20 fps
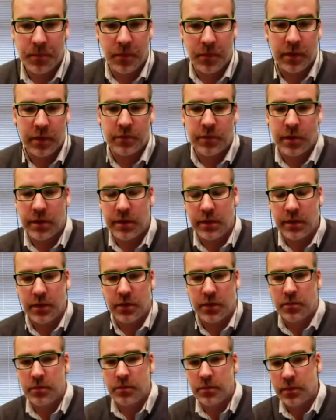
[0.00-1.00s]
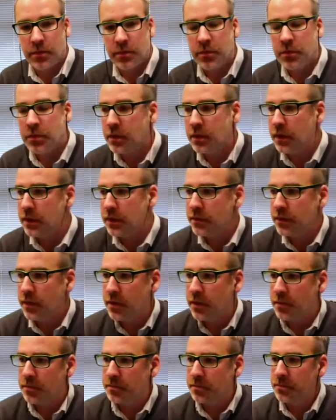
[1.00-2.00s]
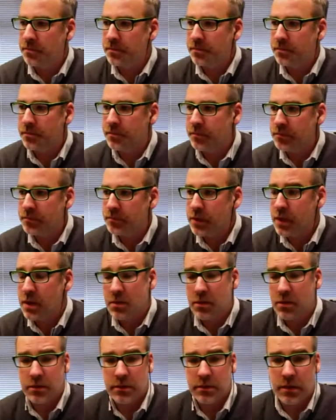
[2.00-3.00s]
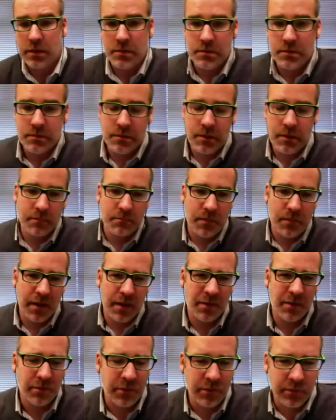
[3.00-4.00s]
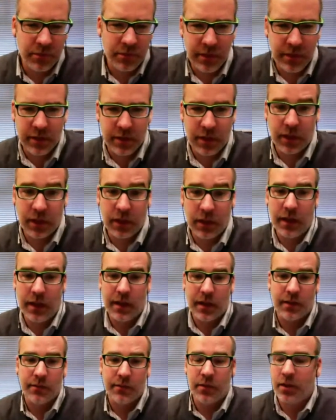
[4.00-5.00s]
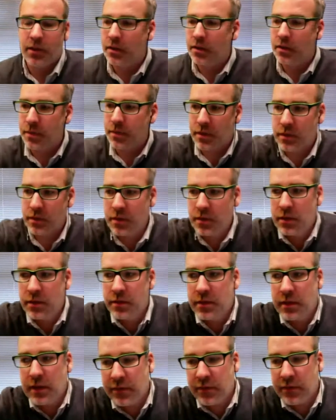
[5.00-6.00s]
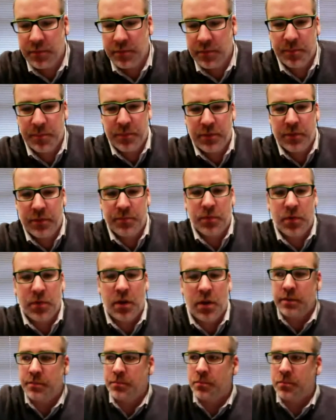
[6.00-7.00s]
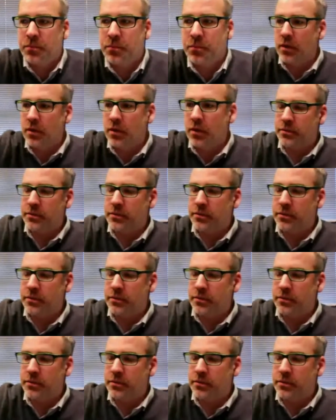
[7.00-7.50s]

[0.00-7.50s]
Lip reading: that's right. They don't. So it's hard to say. I don't use TD a heck of a lot, but they have some certain products and programs